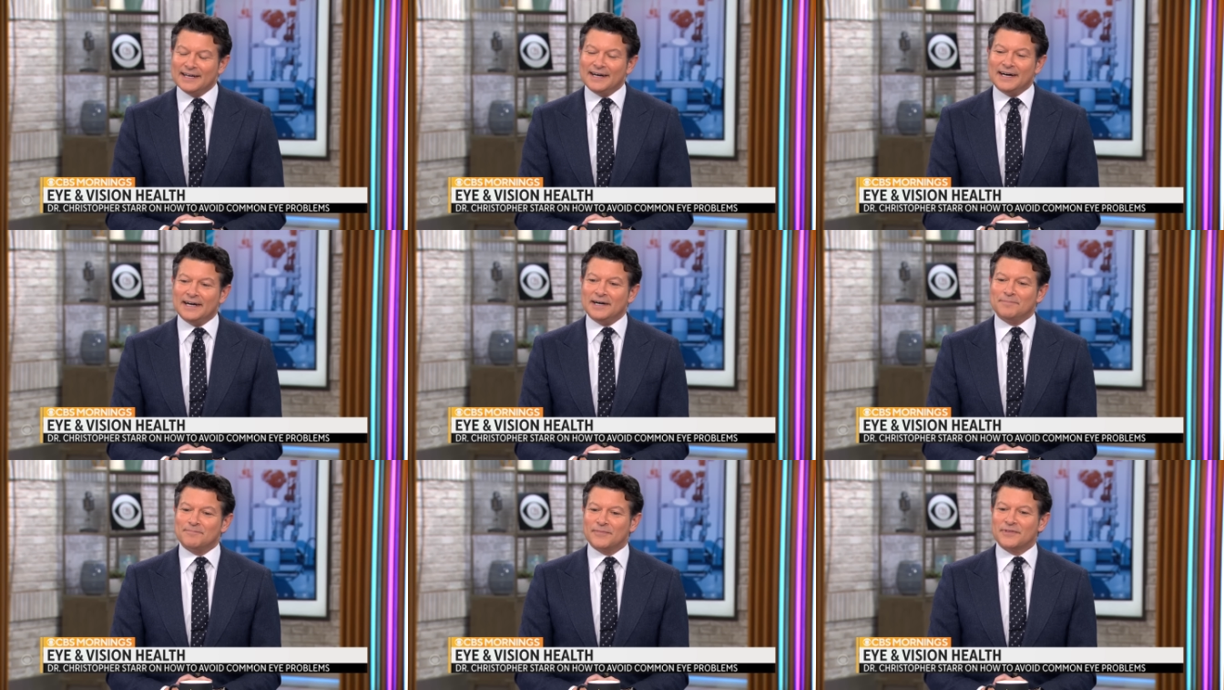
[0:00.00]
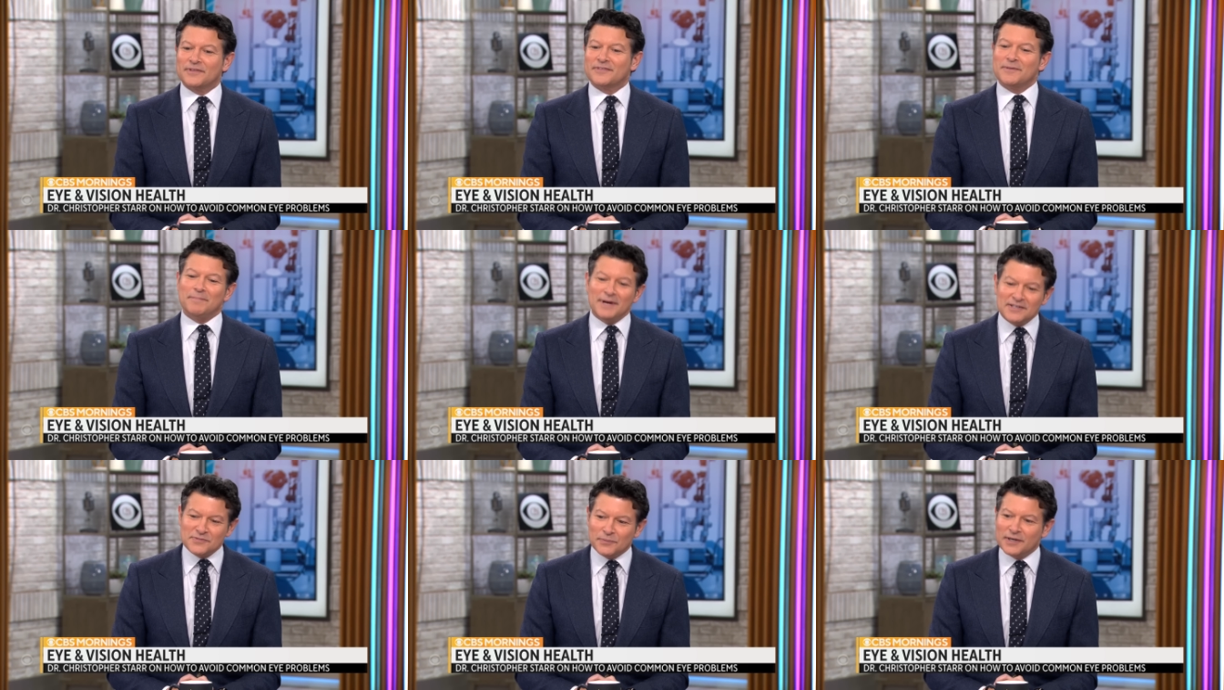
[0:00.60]
The
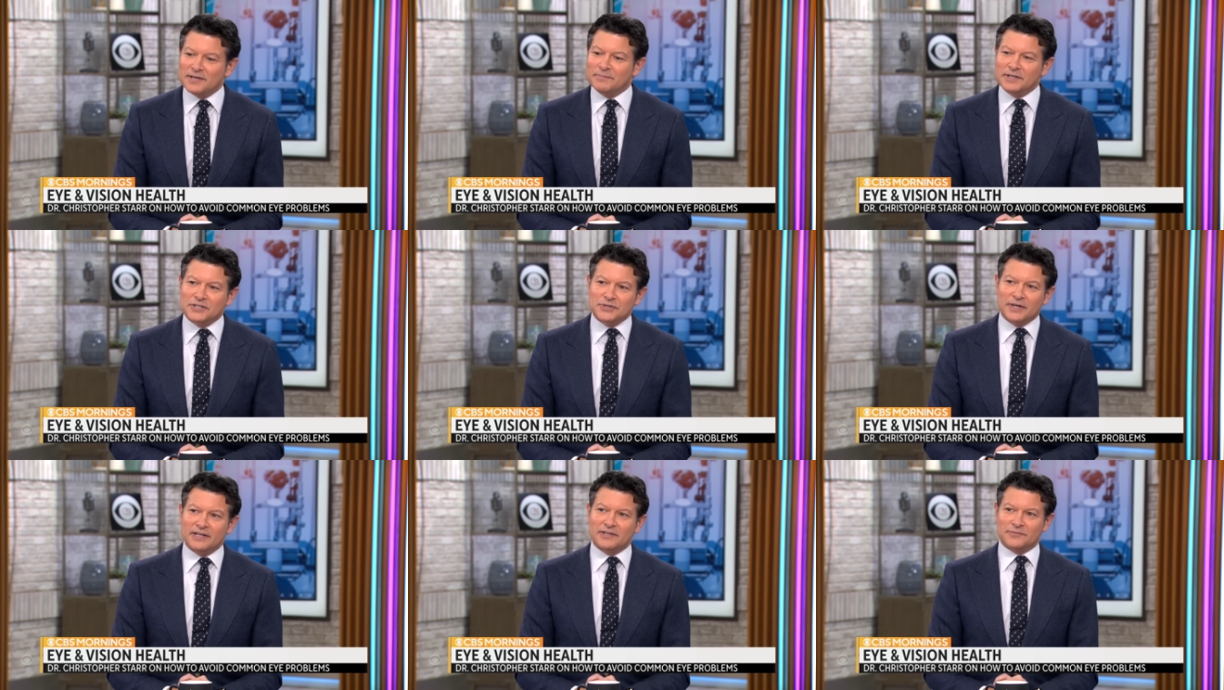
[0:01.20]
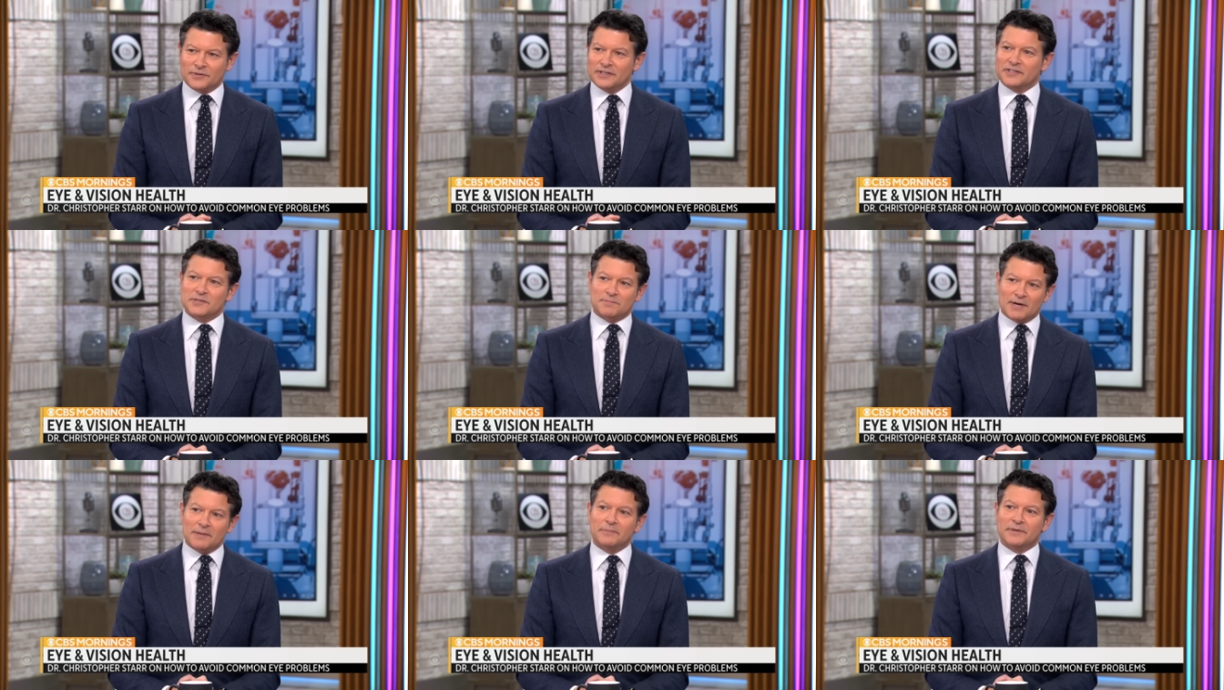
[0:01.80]
best way to be treated really
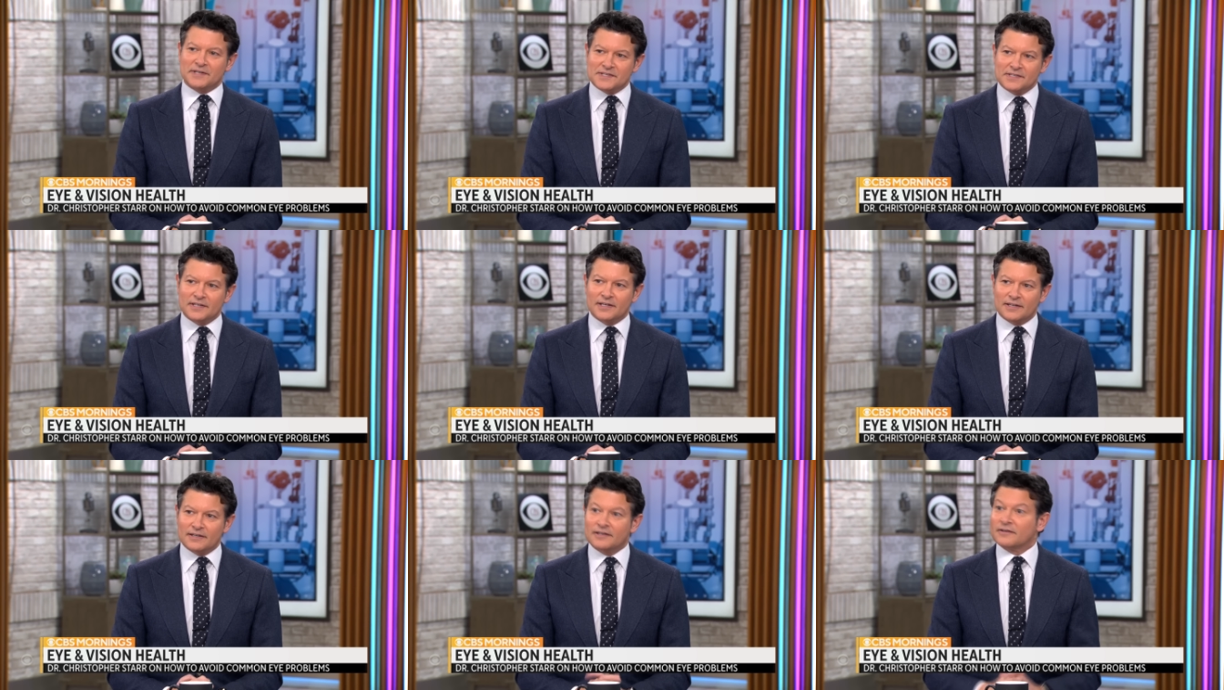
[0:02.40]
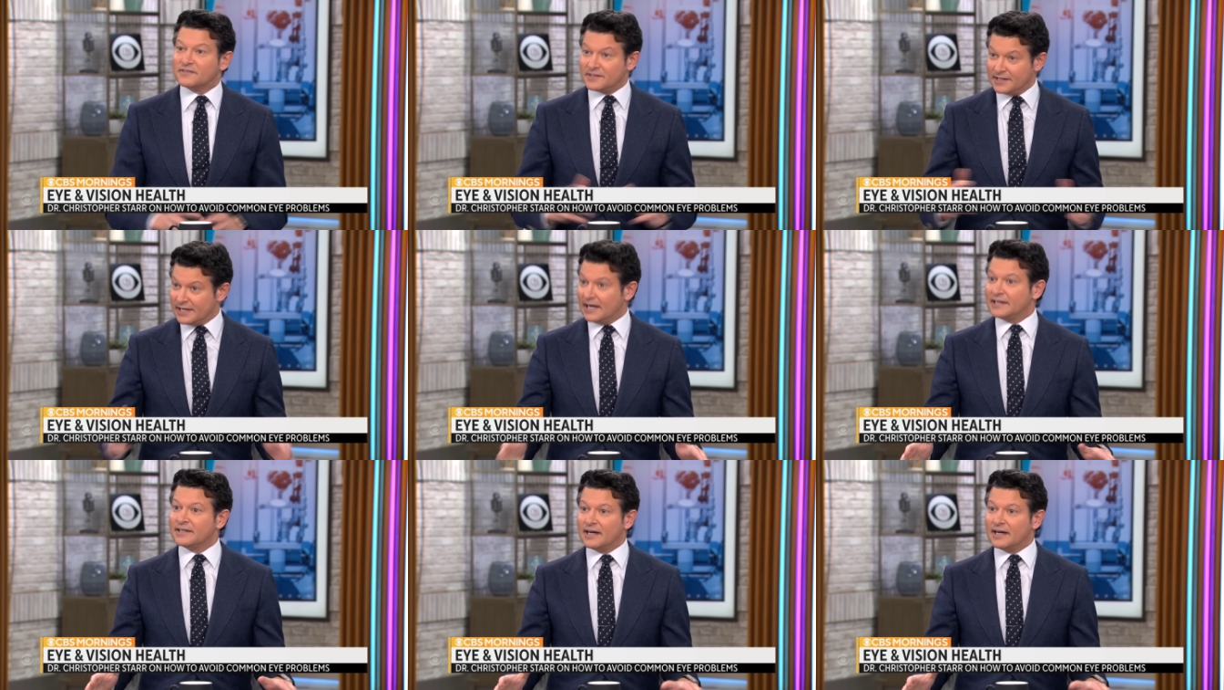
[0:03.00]
is probably to see an eye